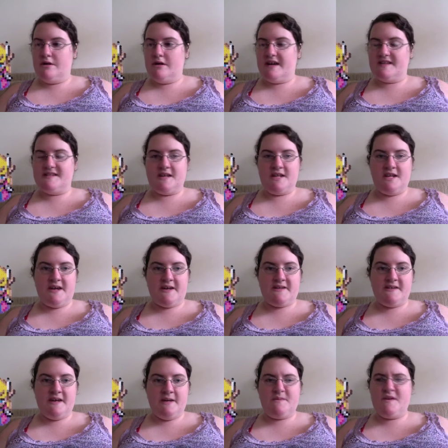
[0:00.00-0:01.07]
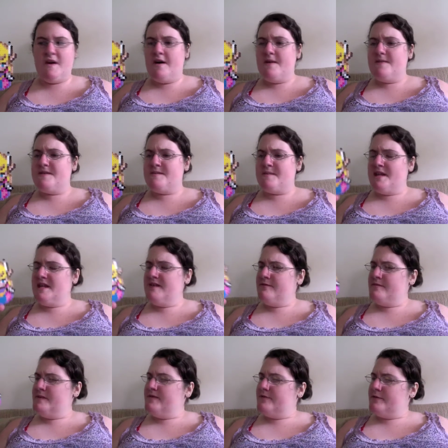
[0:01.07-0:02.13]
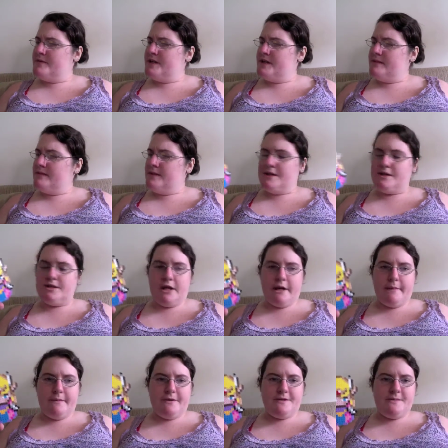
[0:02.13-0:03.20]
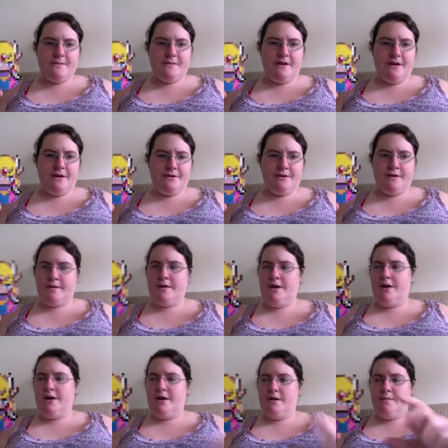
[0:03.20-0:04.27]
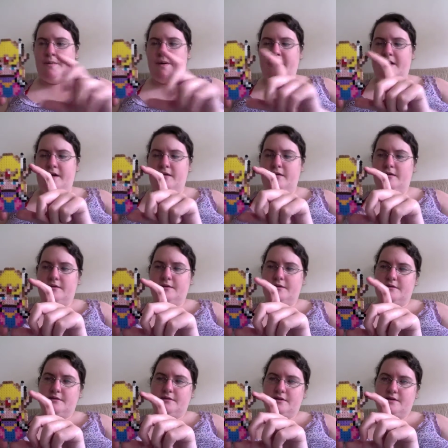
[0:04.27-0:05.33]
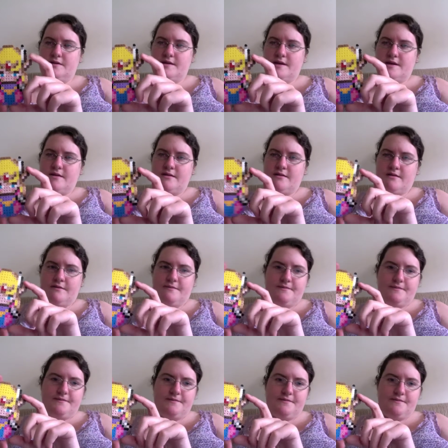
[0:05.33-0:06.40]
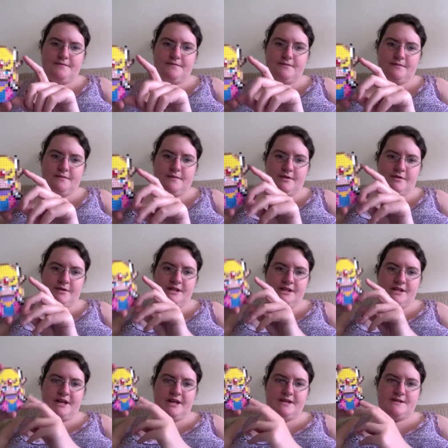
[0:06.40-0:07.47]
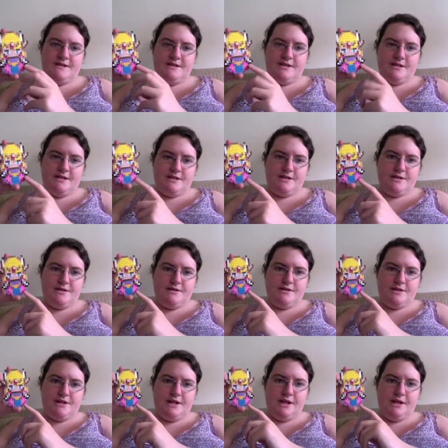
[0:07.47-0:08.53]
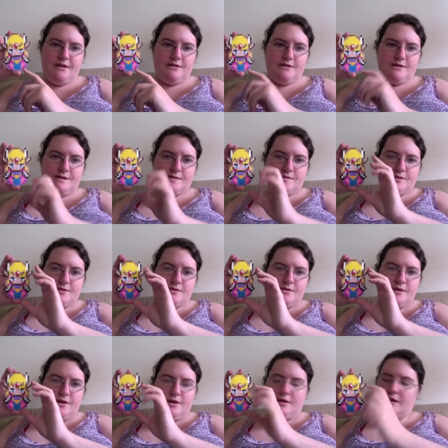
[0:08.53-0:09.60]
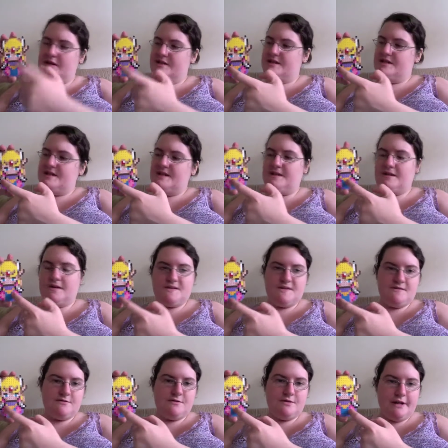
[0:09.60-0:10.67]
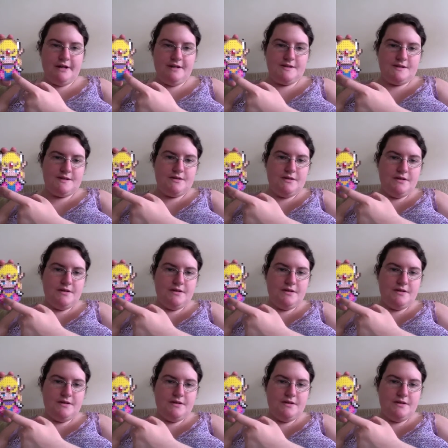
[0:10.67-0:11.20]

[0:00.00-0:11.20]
SNES games. This might even be from like Minish Cap or something, I don't know. But yeah, I really liked the shading on this one, or the details of the dress.